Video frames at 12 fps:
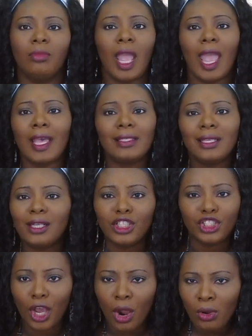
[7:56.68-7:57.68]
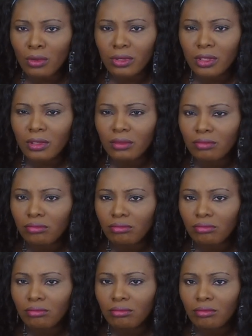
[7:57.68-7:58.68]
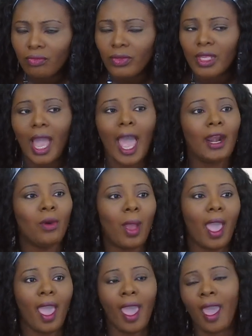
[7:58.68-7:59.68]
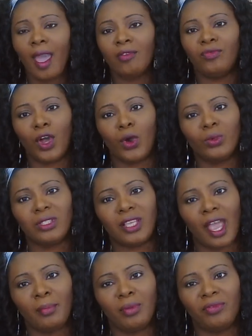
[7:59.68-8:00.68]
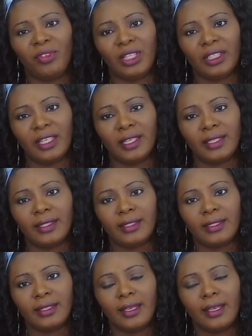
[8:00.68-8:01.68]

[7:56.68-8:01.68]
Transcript: an adult, I don't have those type of feelings